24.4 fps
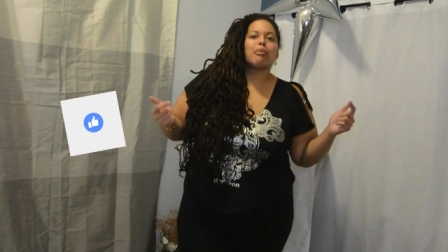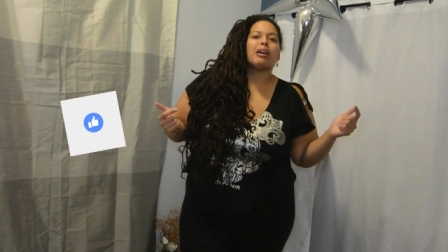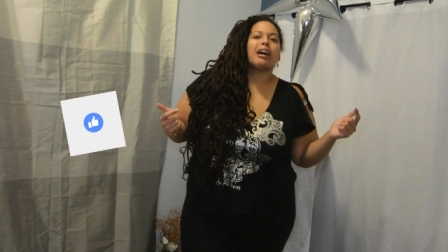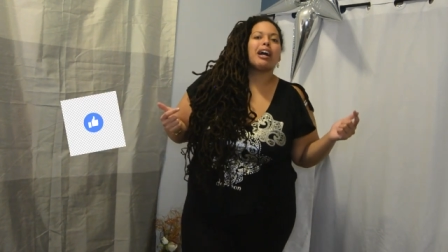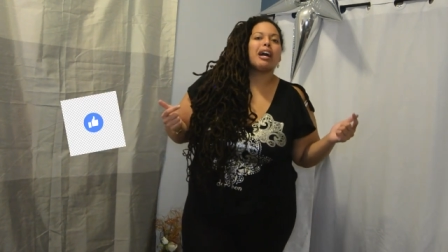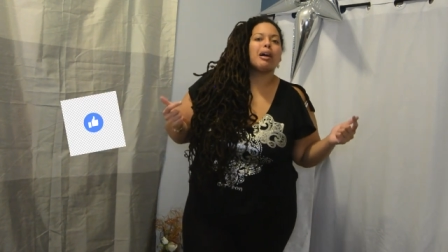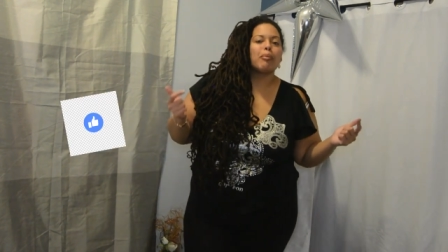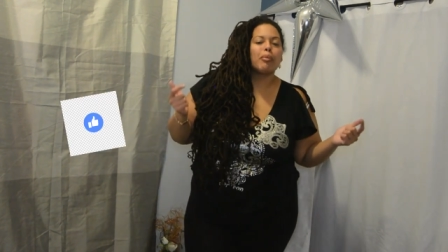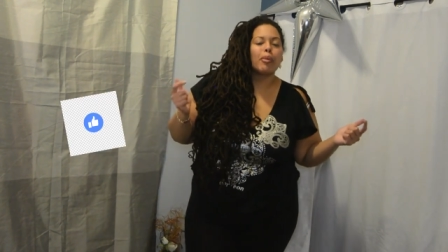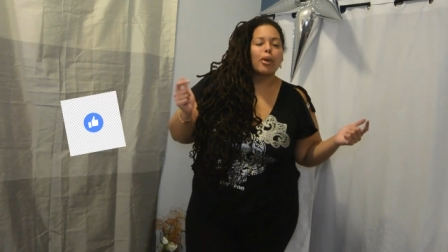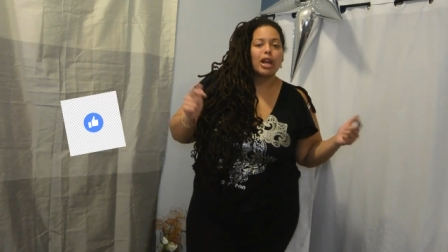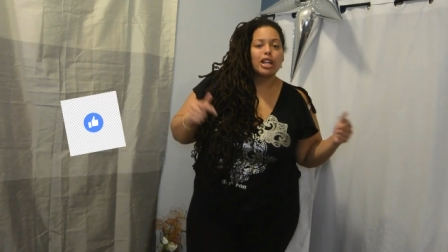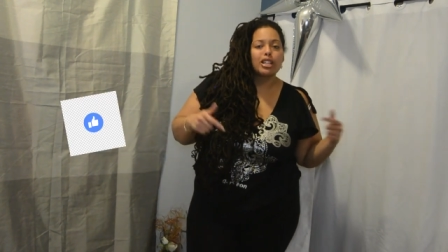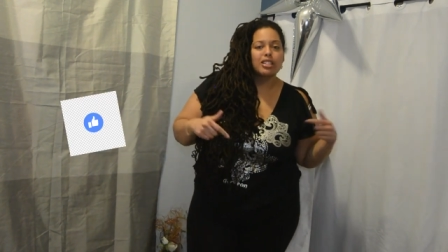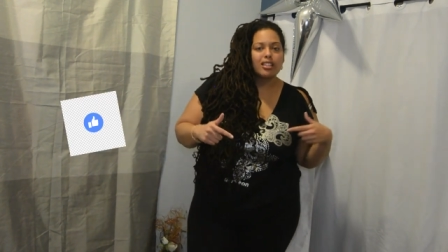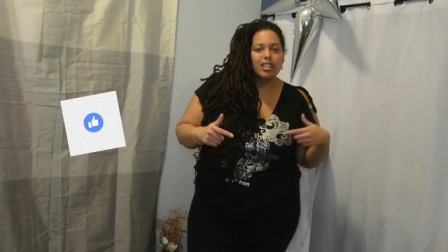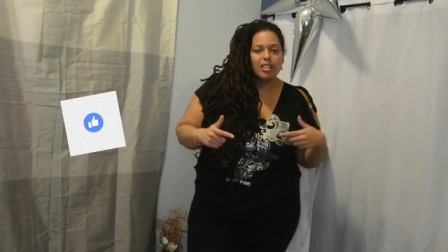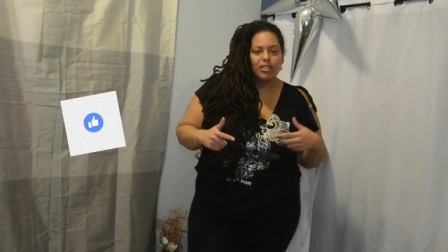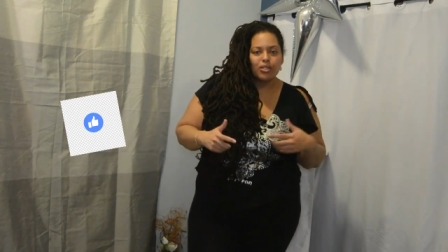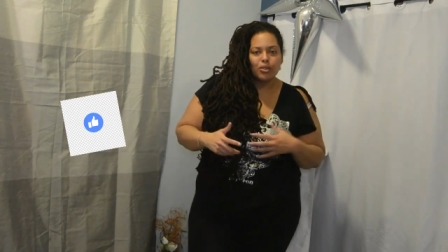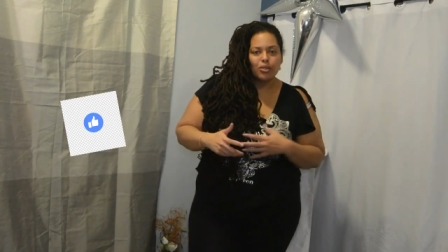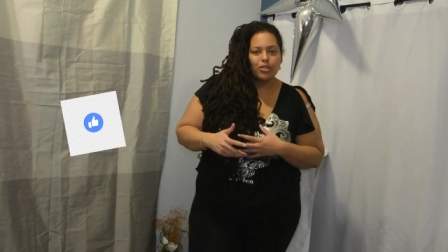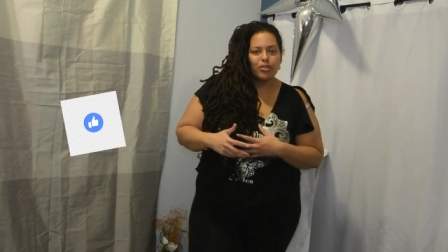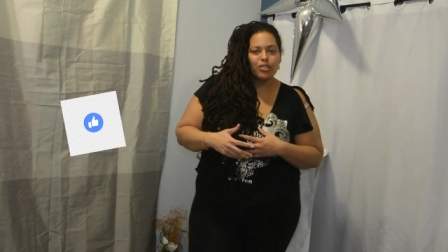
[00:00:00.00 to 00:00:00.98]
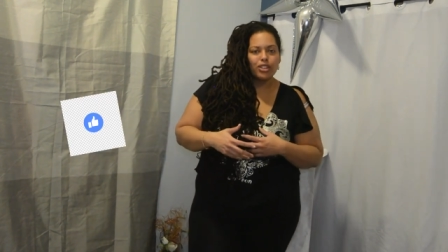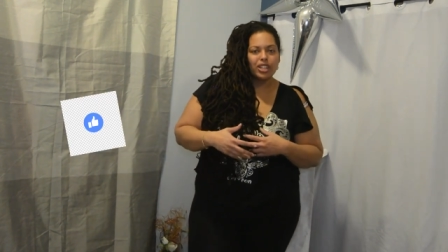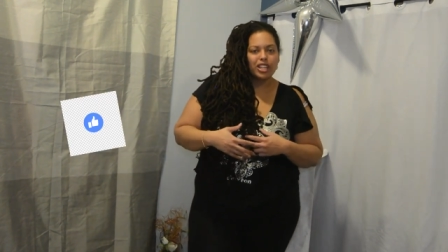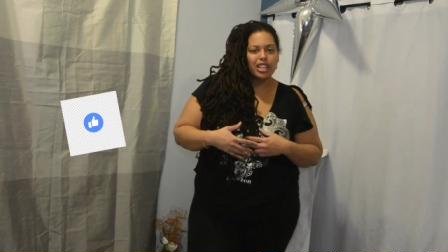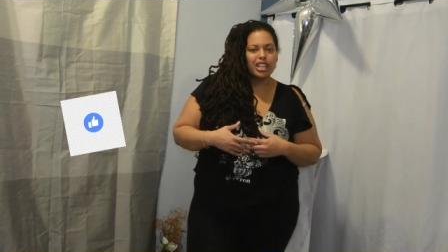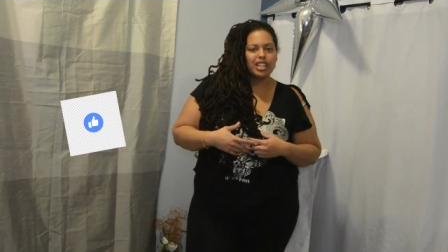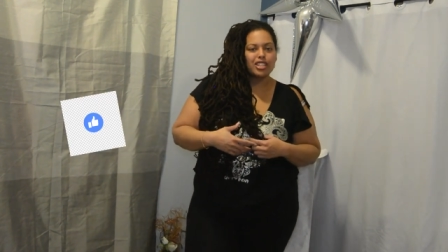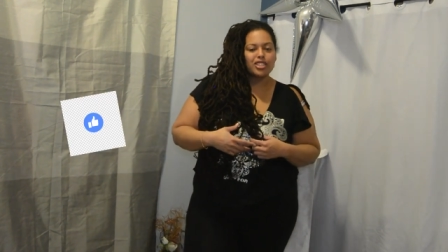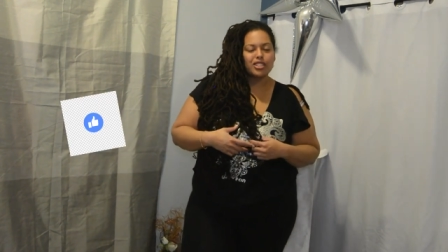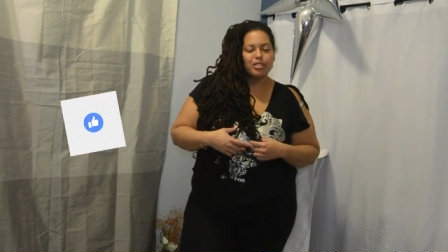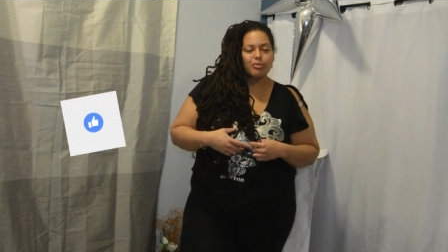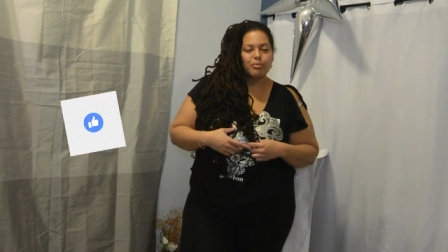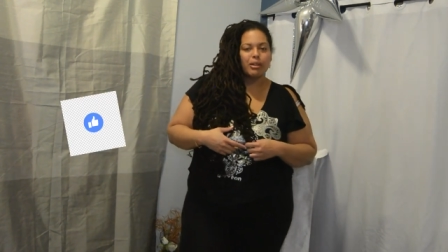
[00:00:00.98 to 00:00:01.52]
and press that
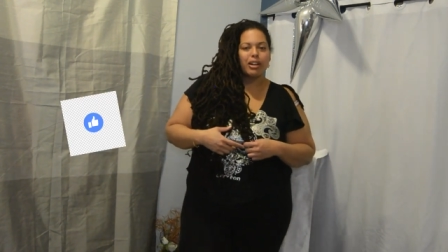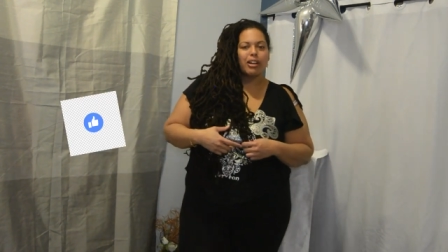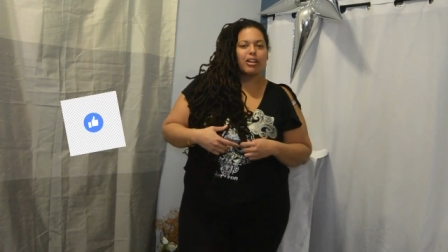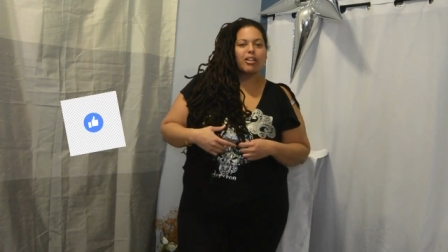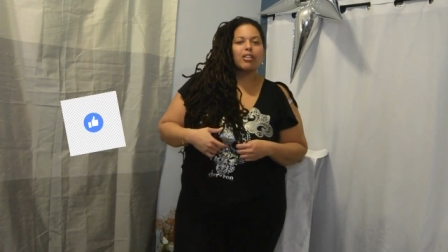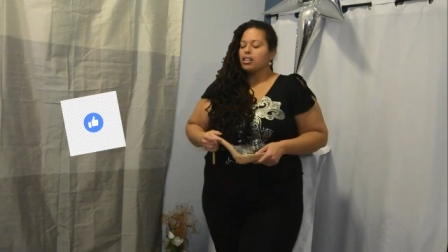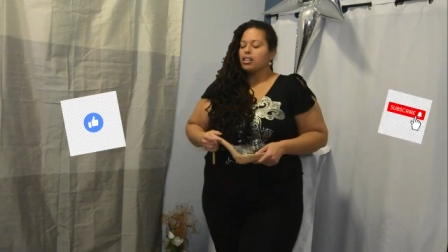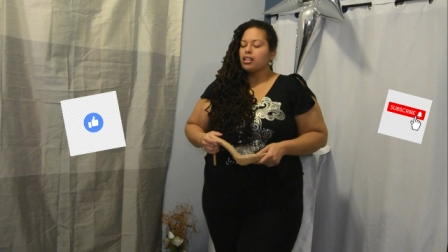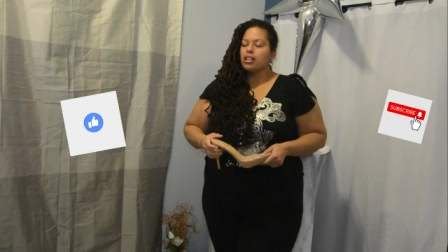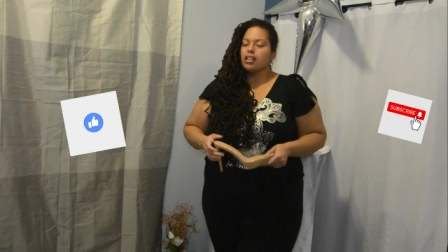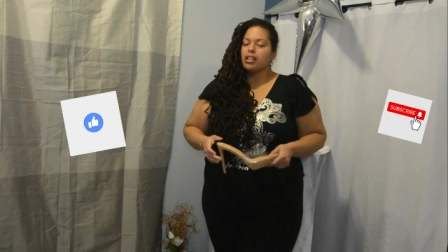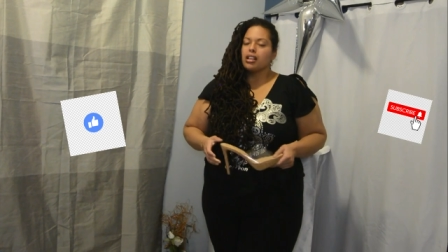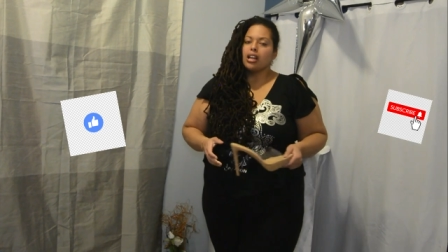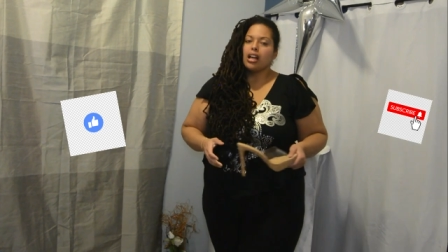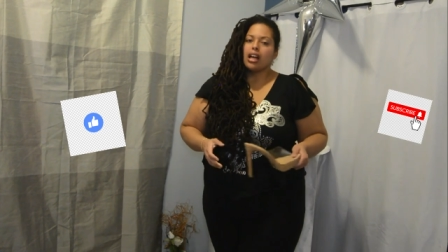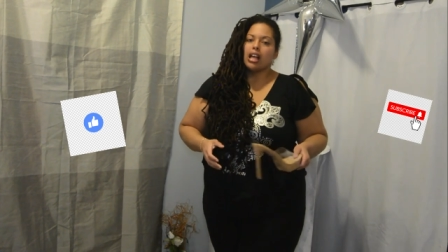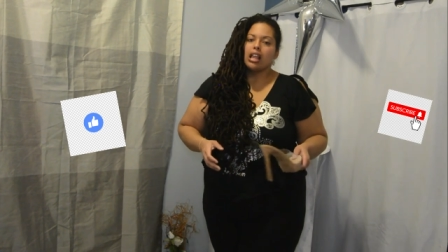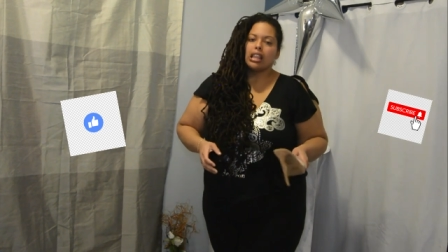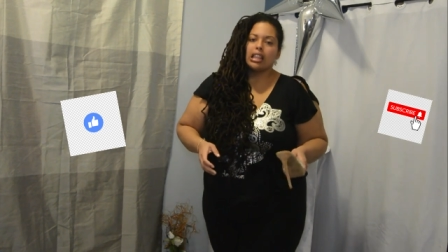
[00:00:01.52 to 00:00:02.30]
notification bell.